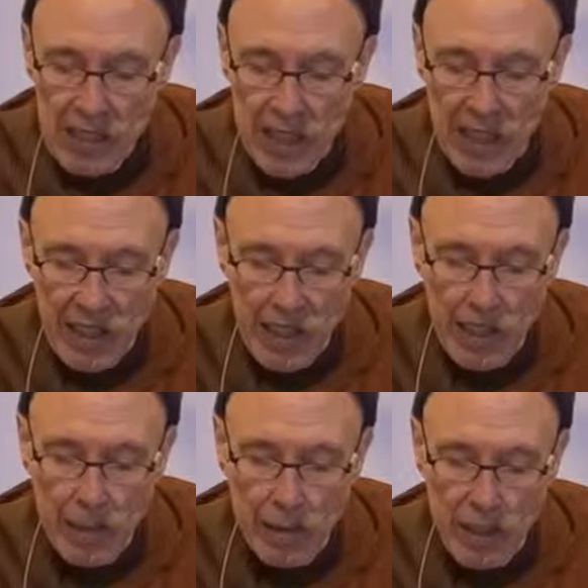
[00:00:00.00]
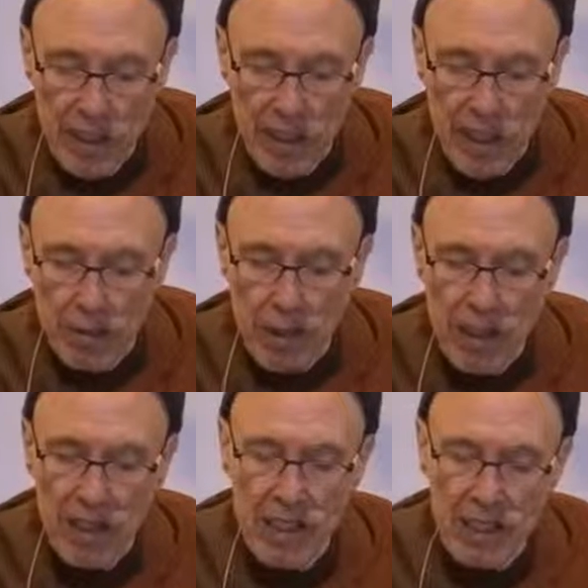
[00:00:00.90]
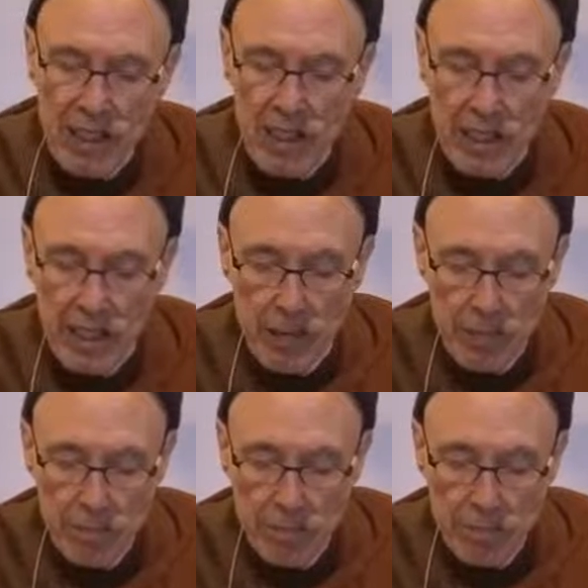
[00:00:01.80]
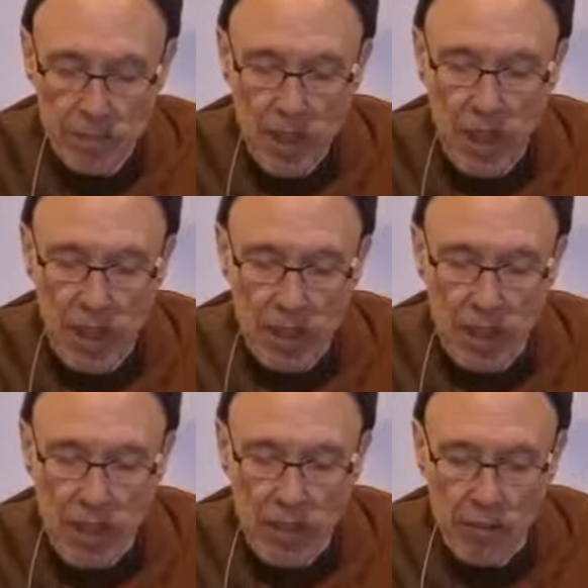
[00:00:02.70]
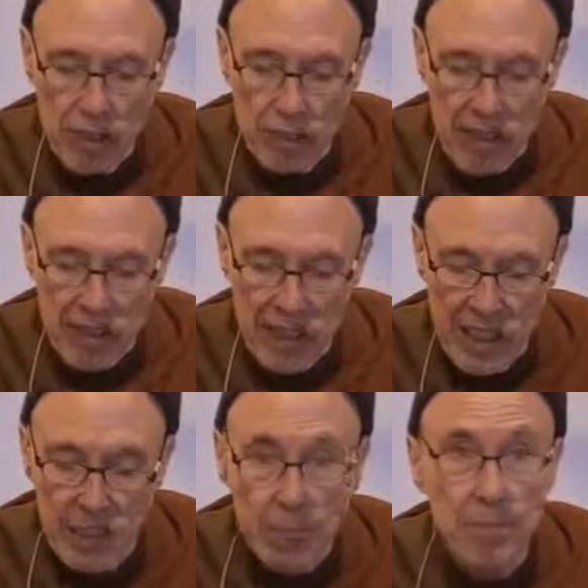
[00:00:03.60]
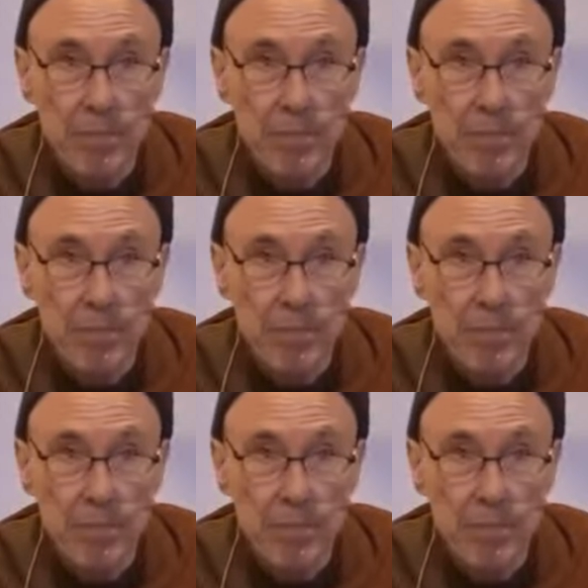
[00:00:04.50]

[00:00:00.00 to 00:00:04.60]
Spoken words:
and live in dependence on him, honoring and respecting him.